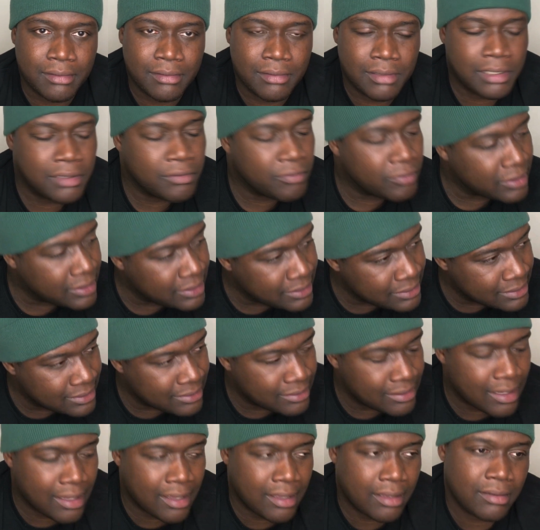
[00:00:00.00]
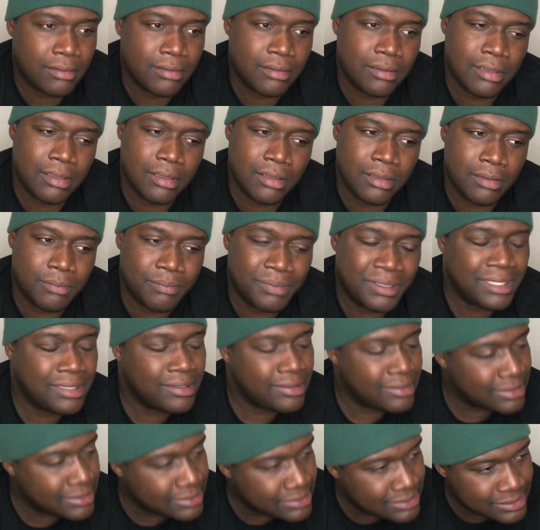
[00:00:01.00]
He really did not. But he
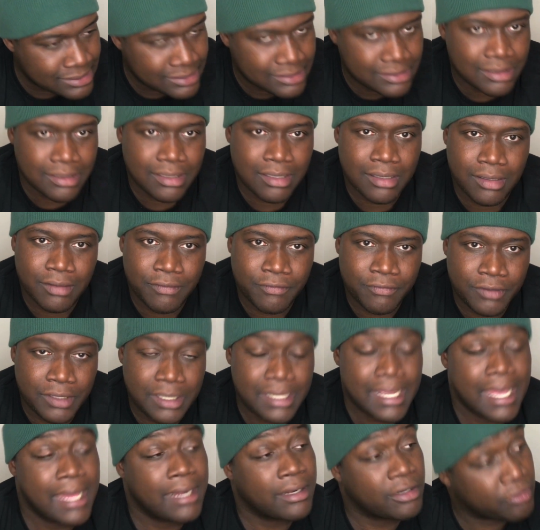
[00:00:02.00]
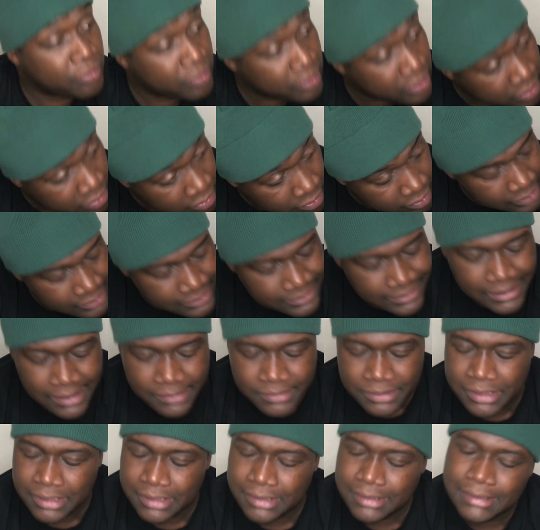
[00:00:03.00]
did just enough. He had a critical
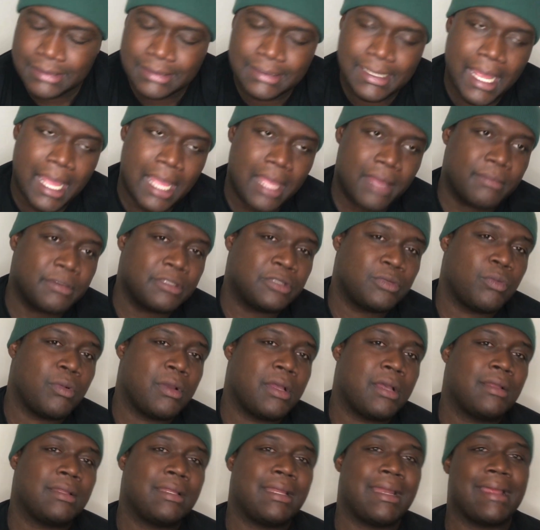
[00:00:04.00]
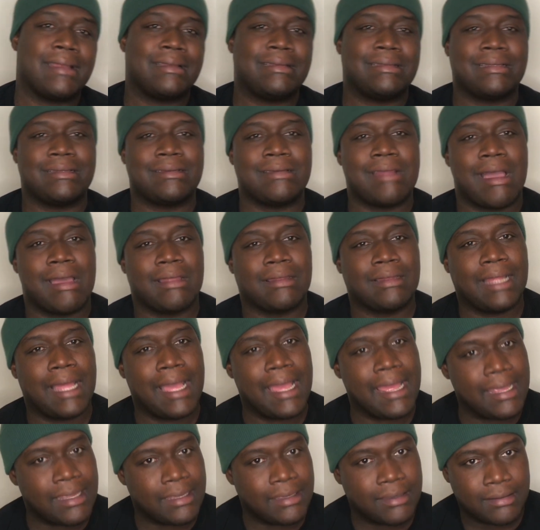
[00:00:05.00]
interception in this game as well that I did not
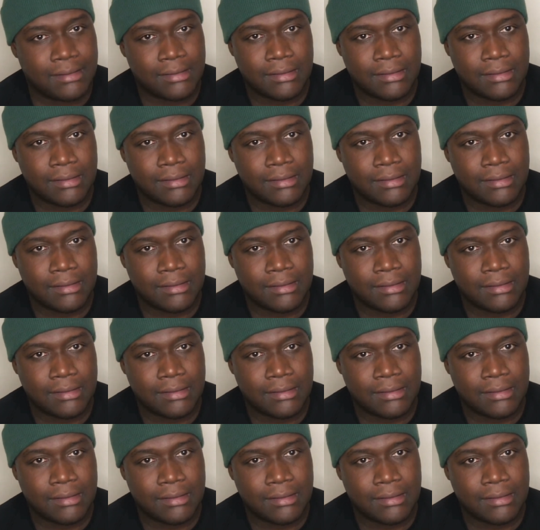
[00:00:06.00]
like.